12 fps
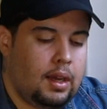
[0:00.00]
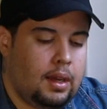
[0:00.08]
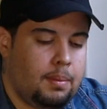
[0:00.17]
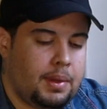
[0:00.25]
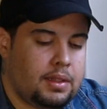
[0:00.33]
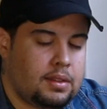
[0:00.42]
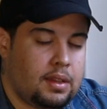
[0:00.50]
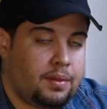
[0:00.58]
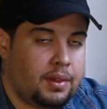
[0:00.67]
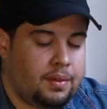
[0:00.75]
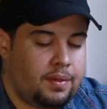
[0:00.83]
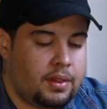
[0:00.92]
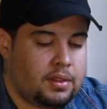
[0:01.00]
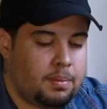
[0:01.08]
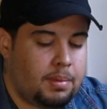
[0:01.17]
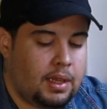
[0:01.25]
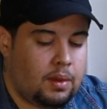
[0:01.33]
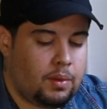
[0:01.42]
but it's definitely fun to
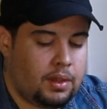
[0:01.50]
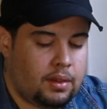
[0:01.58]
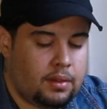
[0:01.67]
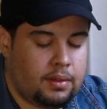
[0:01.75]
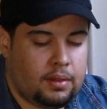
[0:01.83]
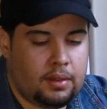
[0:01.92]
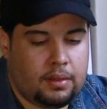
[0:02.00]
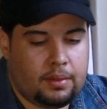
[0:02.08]
play with.